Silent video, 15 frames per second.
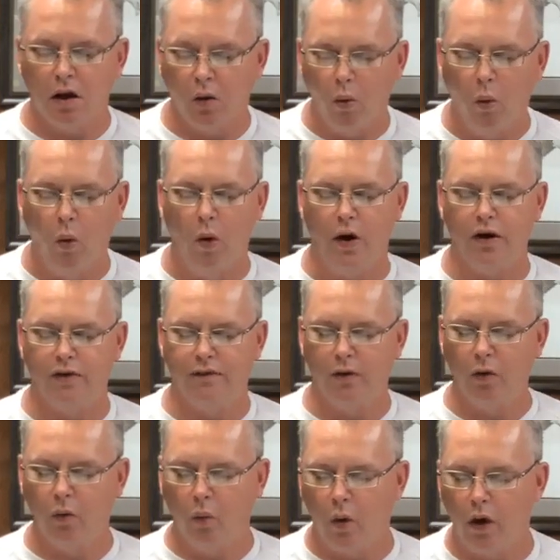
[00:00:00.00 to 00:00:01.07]
a,
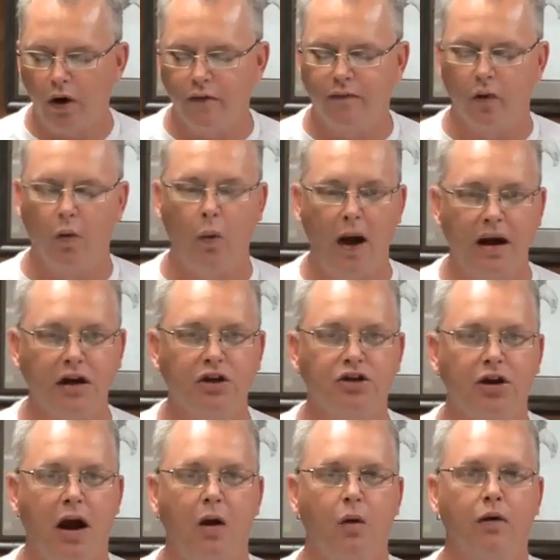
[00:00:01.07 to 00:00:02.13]
wonderful, wonderful wedding
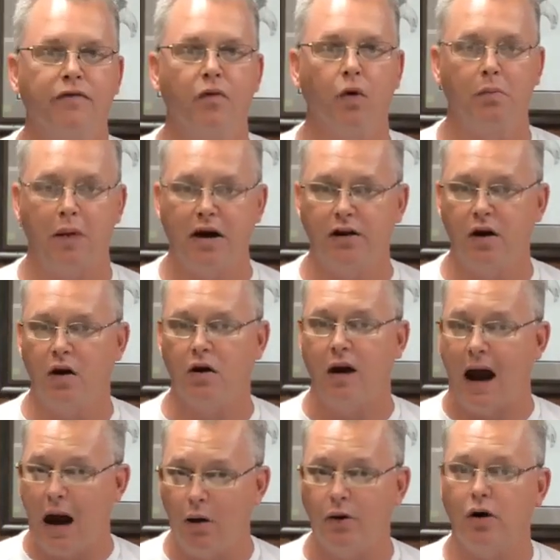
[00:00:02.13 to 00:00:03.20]
shower for my
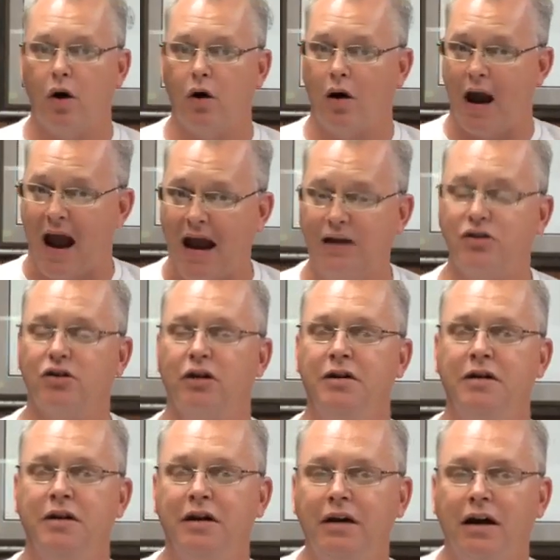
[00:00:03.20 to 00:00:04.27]
daughter, our daughter
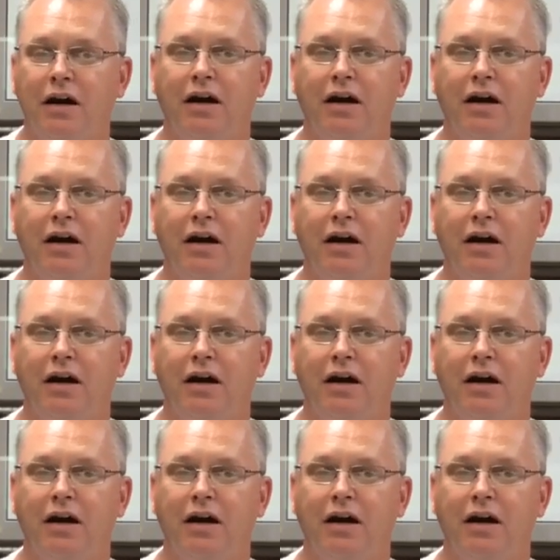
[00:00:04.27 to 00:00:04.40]
Ashlyn,